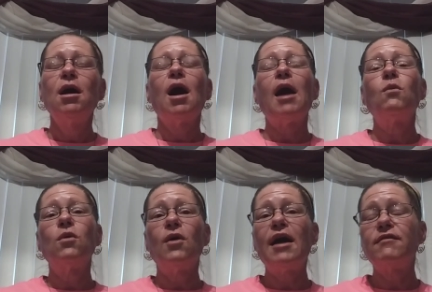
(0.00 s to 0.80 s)
I
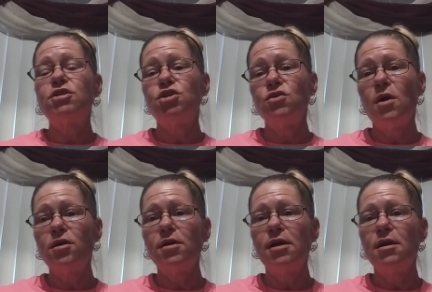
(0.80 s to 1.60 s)
will have a
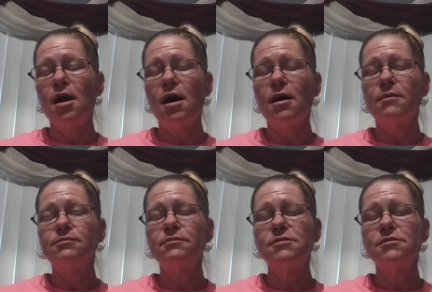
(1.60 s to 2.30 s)
200 um,